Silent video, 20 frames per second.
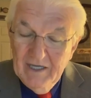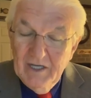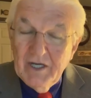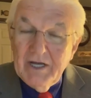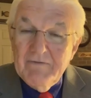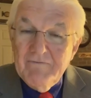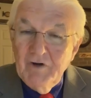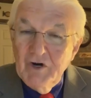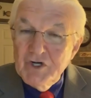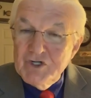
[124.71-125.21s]

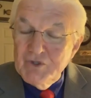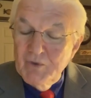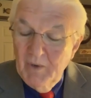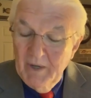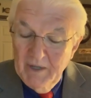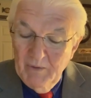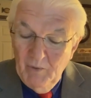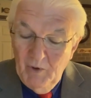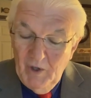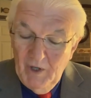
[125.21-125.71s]
Look at verse
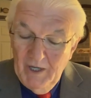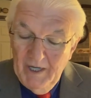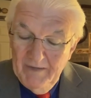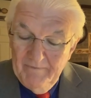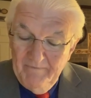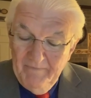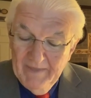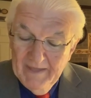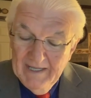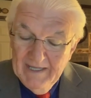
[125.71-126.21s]

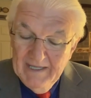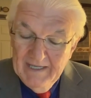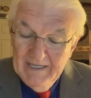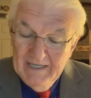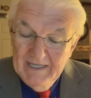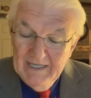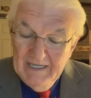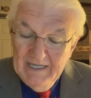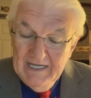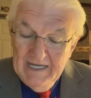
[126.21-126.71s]
21.
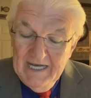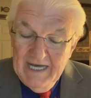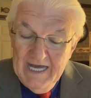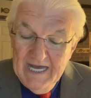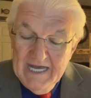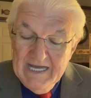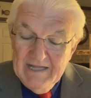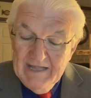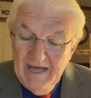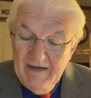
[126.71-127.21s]

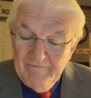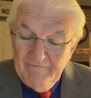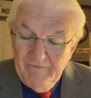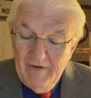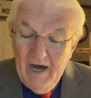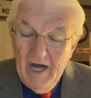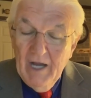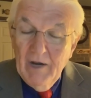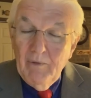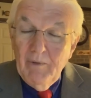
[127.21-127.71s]
He that
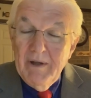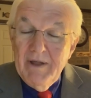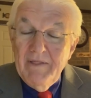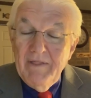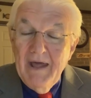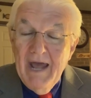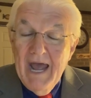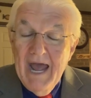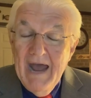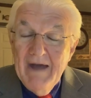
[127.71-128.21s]

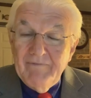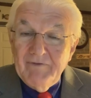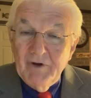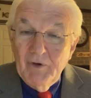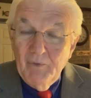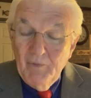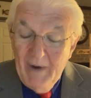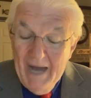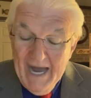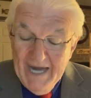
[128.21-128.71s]
followeth
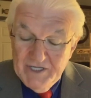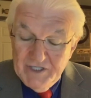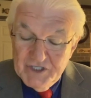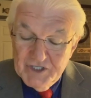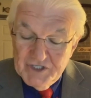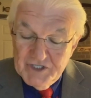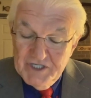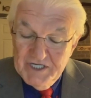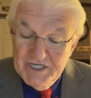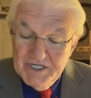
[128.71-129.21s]
after
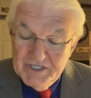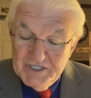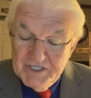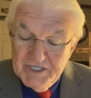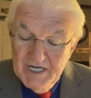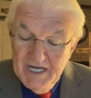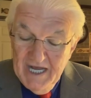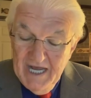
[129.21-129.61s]
righteousness